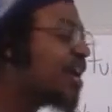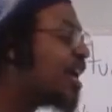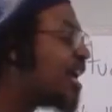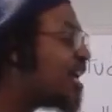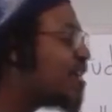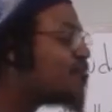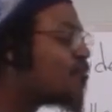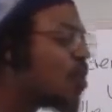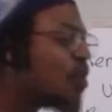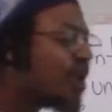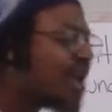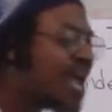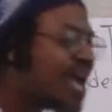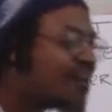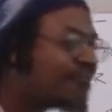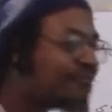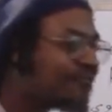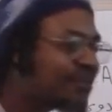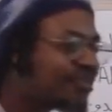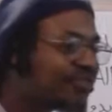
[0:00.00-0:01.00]
He wrote
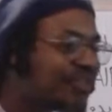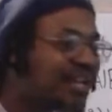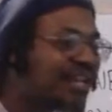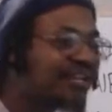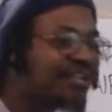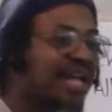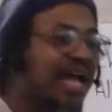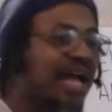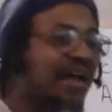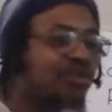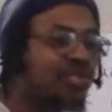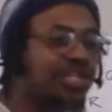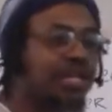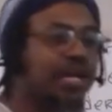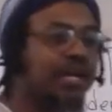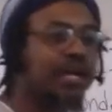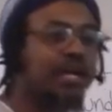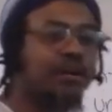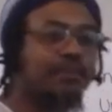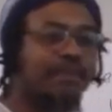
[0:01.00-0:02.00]
everything down
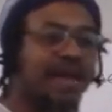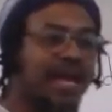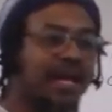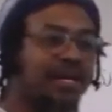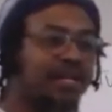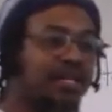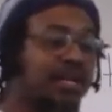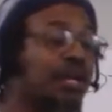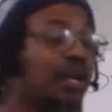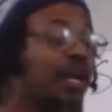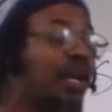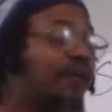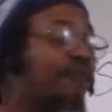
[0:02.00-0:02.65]
Shaykh al-albaani did.